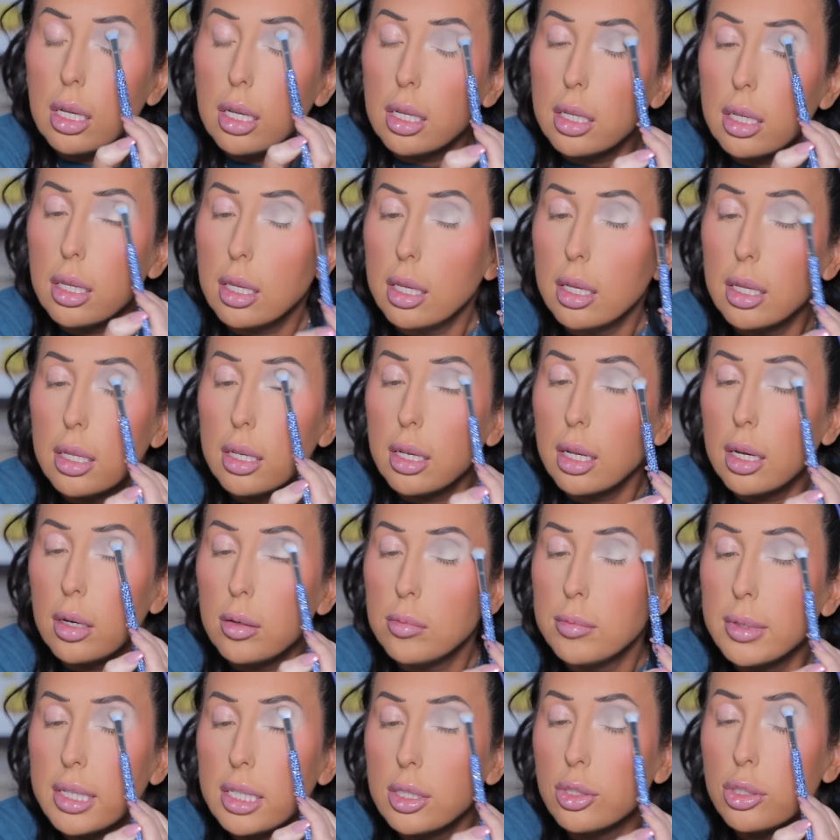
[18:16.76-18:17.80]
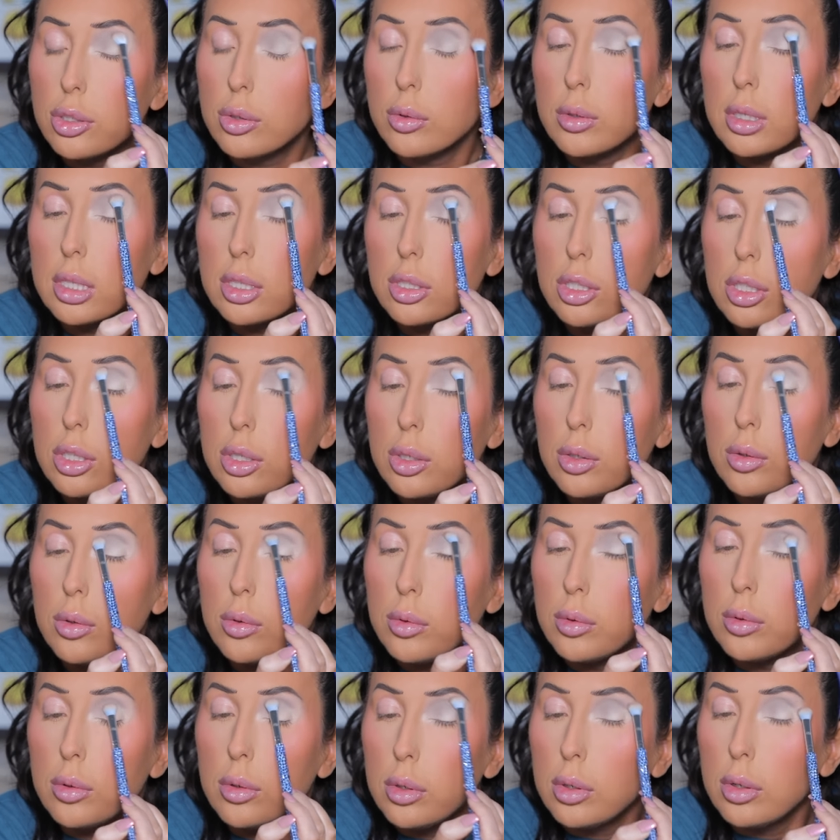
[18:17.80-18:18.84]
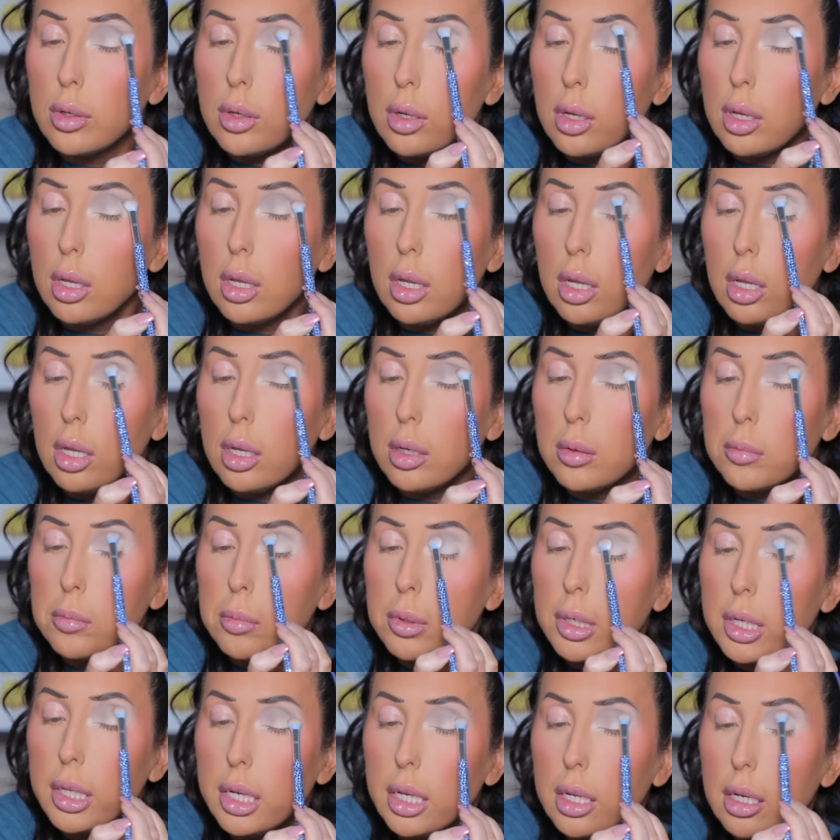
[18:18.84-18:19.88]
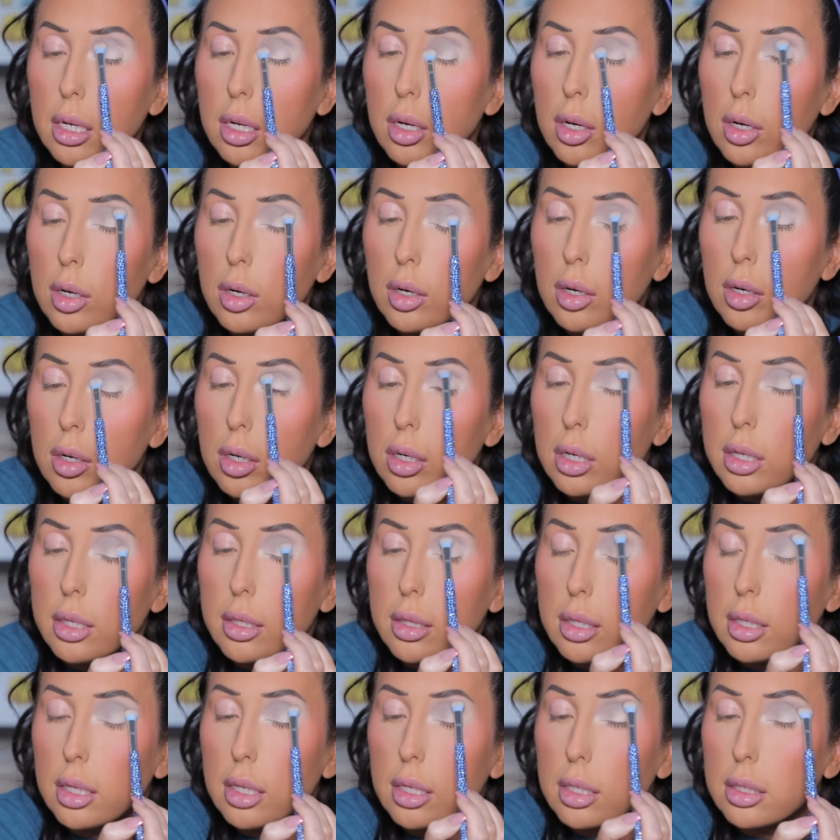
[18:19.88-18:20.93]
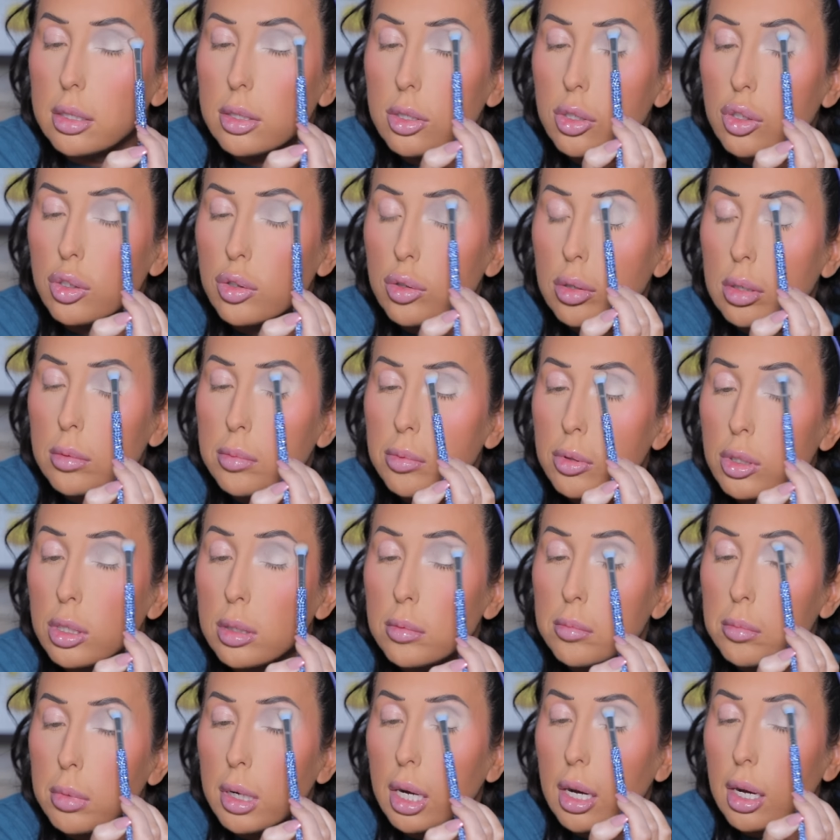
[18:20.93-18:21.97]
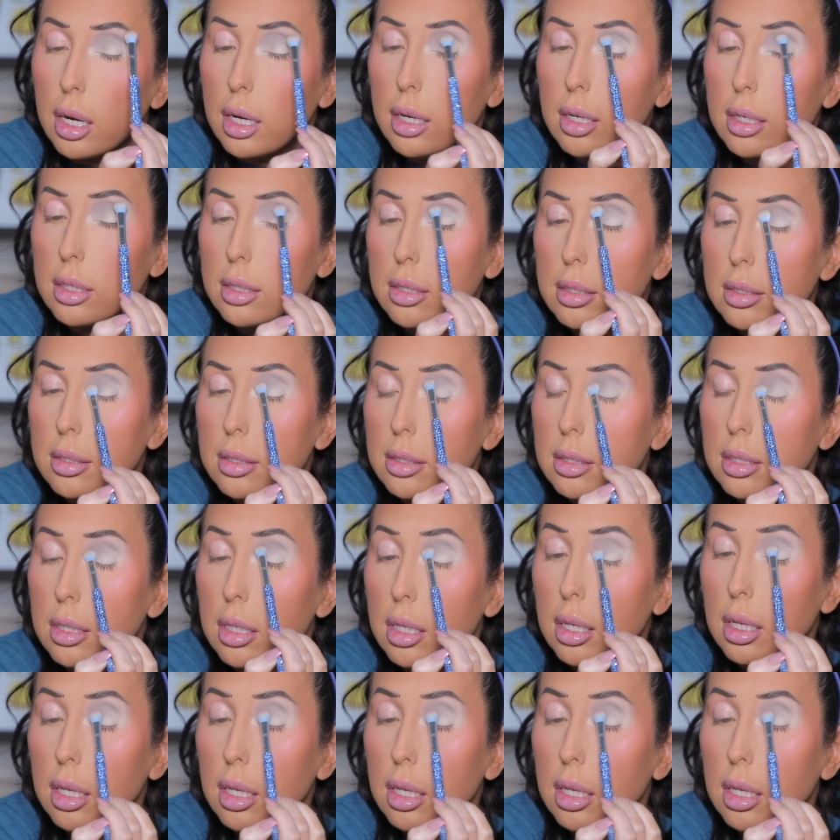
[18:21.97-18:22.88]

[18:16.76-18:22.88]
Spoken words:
Again, I'll make sure to put it all in the description box,